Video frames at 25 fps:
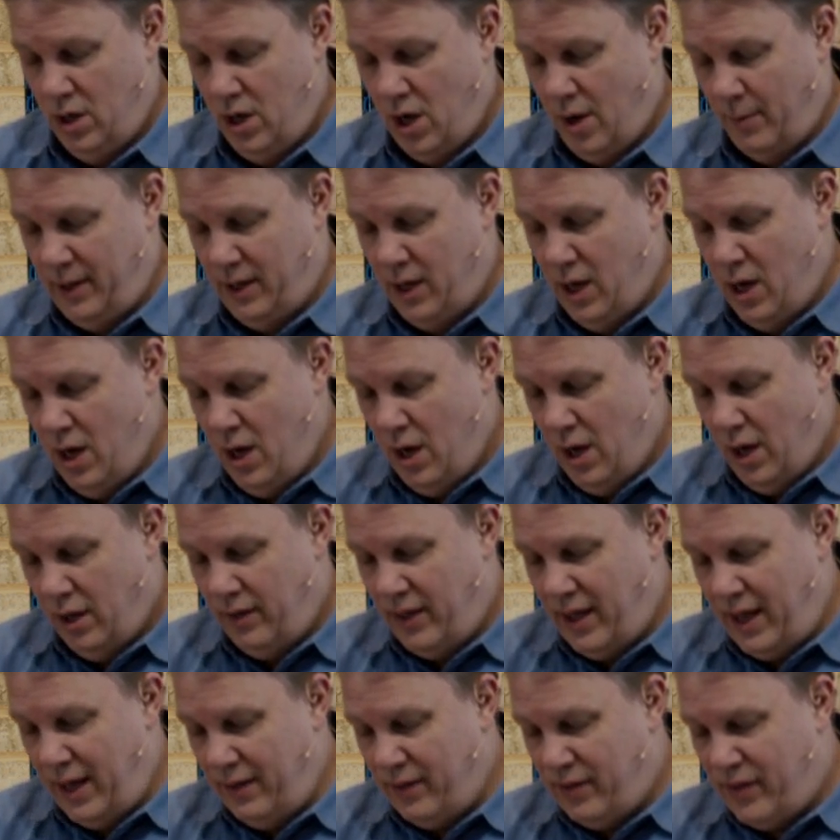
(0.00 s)
I mean,
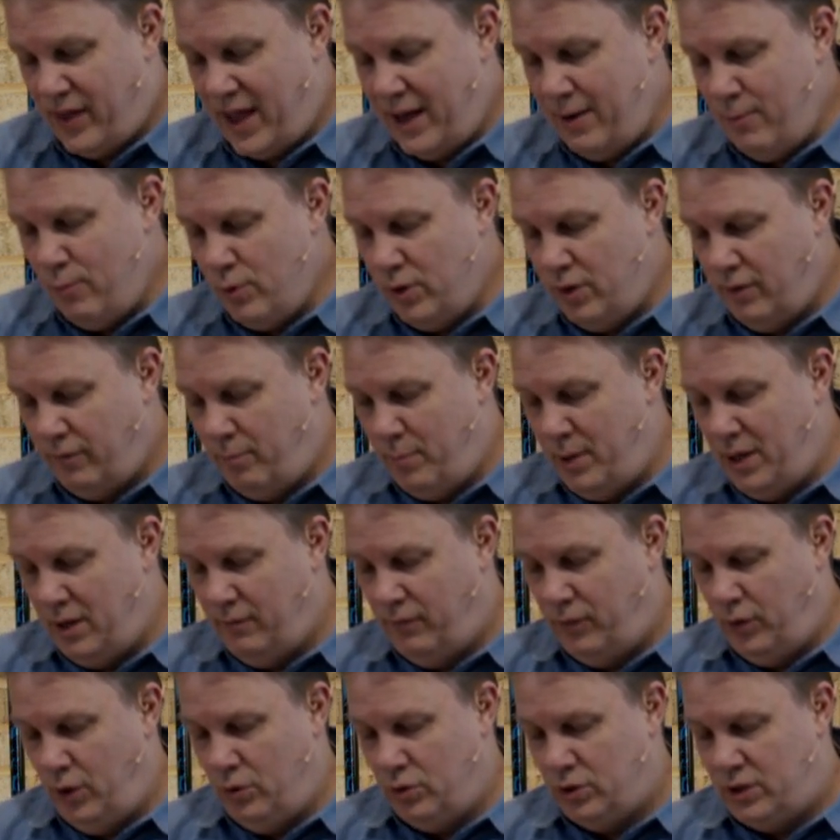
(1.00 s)
they, they would have been
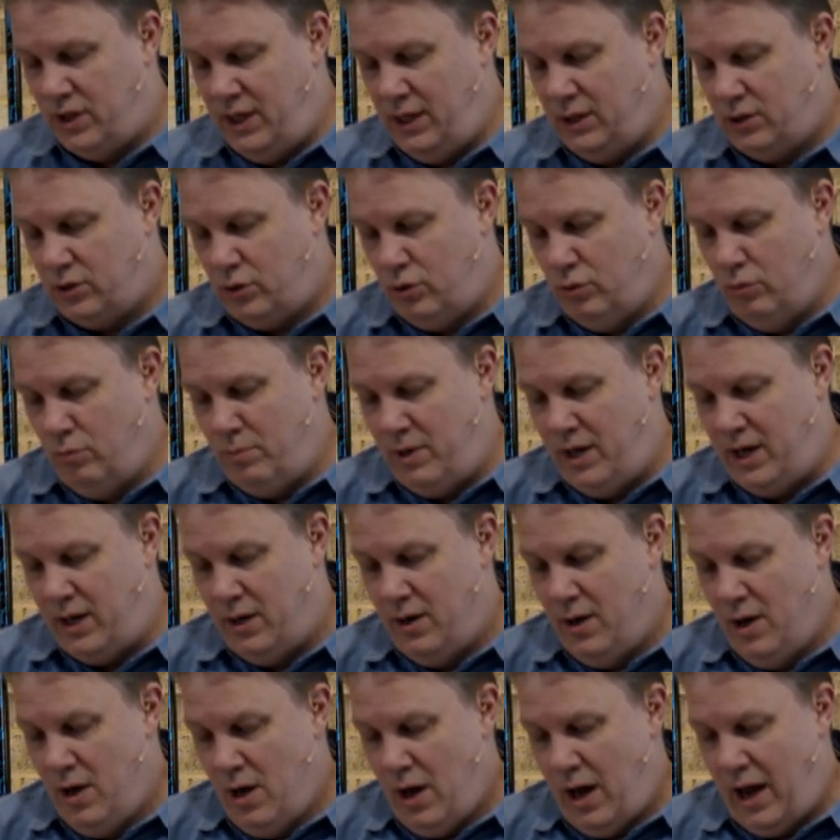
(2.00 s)
viewed, these two men
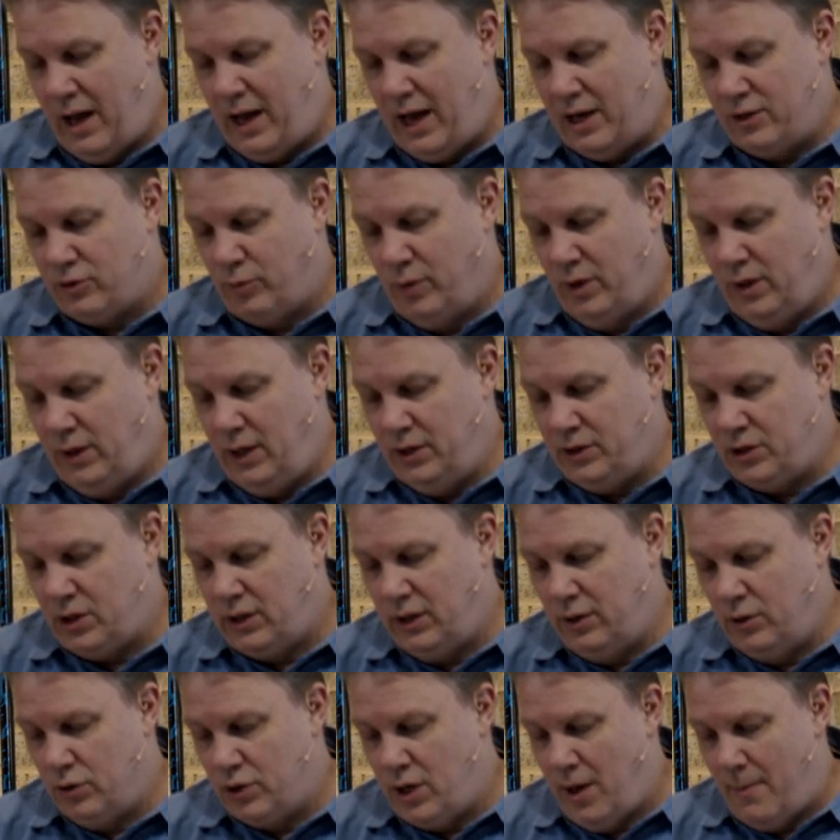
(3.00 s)
as religious
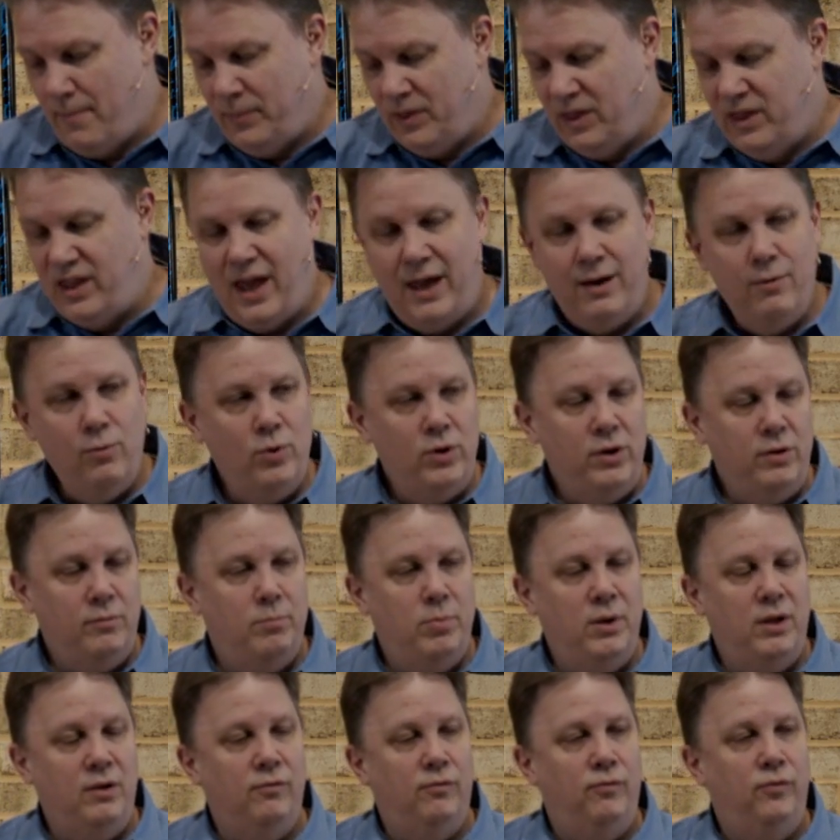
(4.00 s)
leaders, they would have
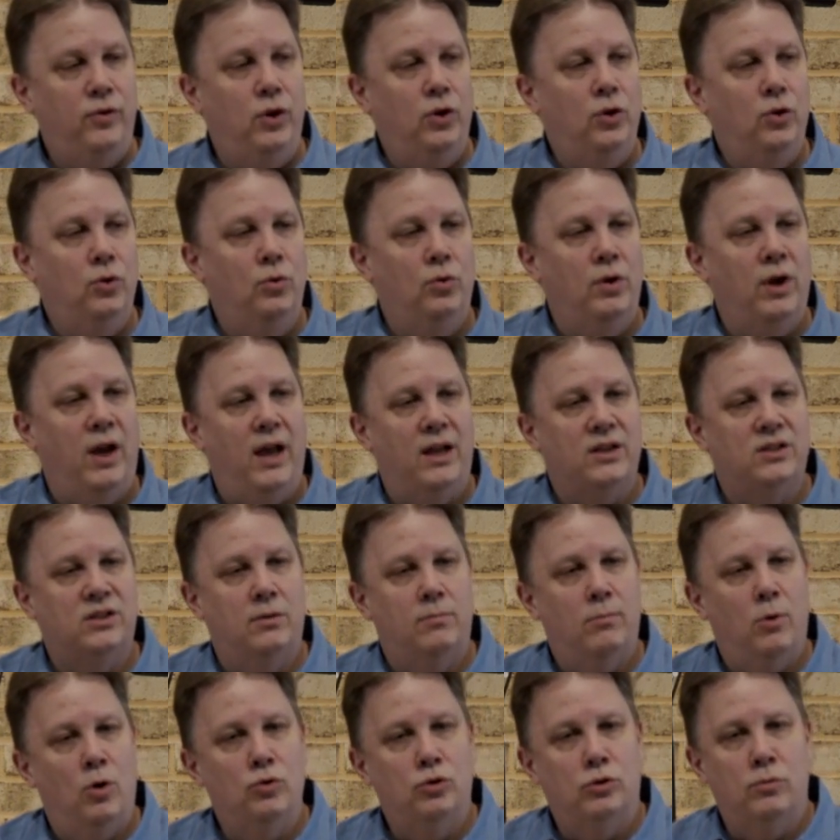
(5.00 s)
been viewed as the
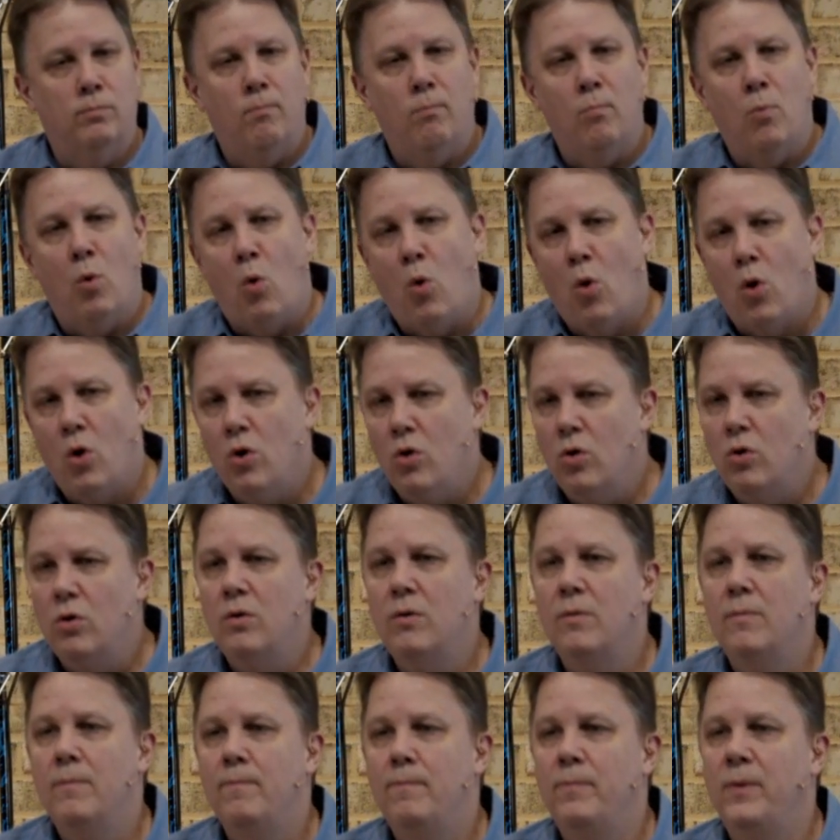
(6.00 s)
most
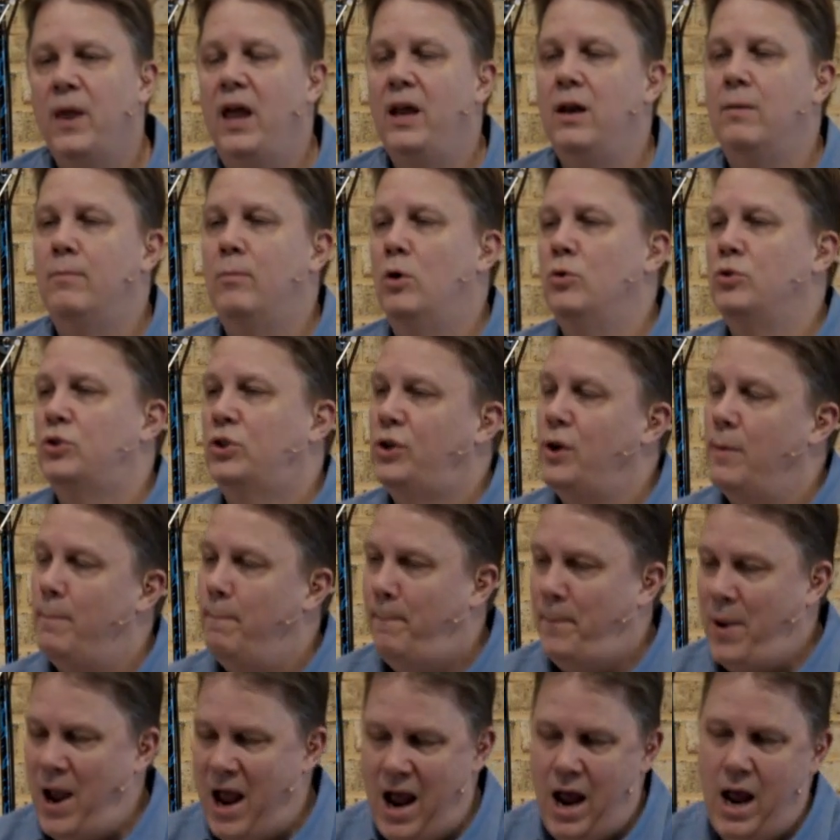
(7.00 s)
moral and the most
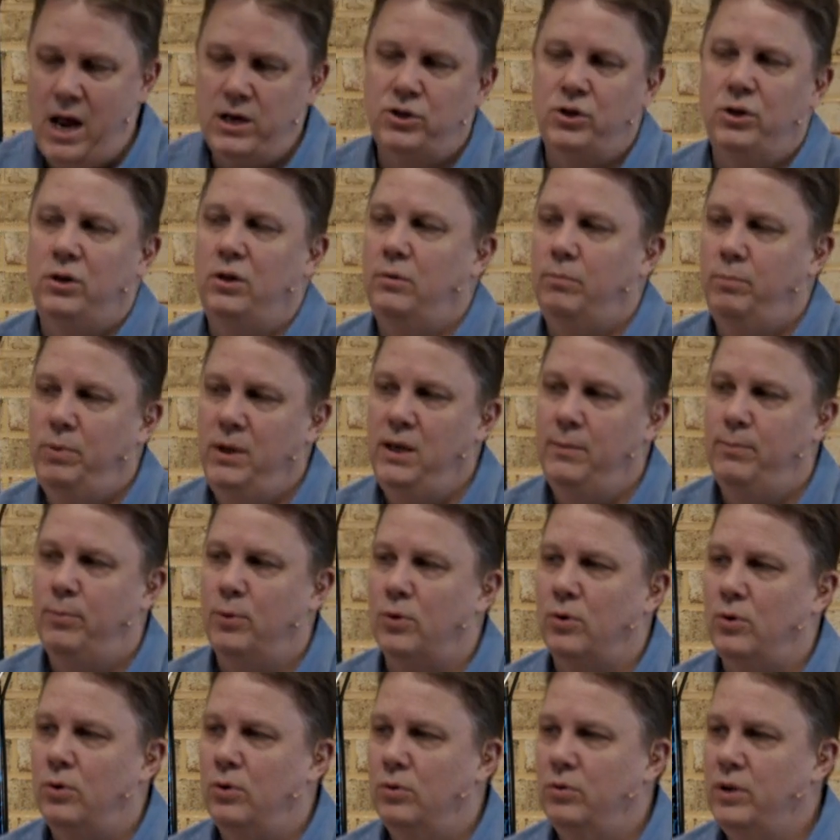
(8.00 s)
compassionate
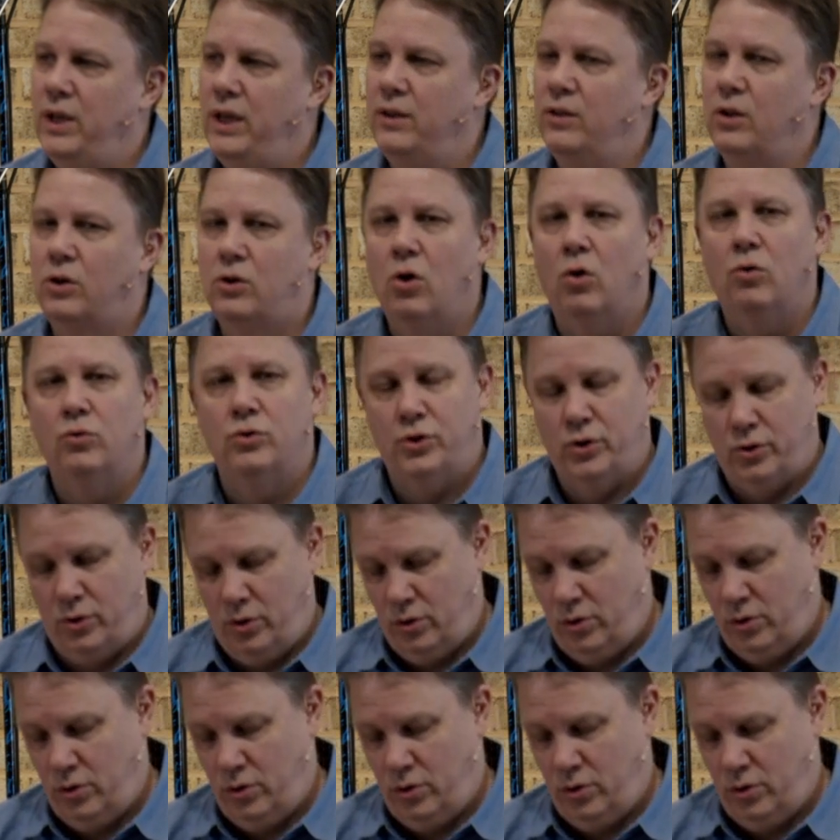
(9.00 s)
people in the culture.